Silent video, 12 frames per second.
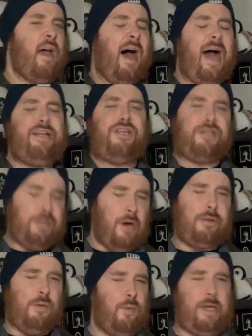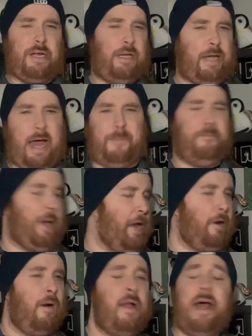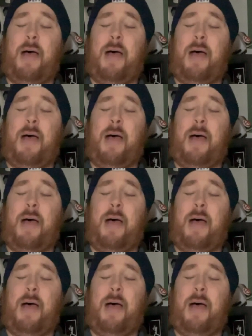I just know that we can get better.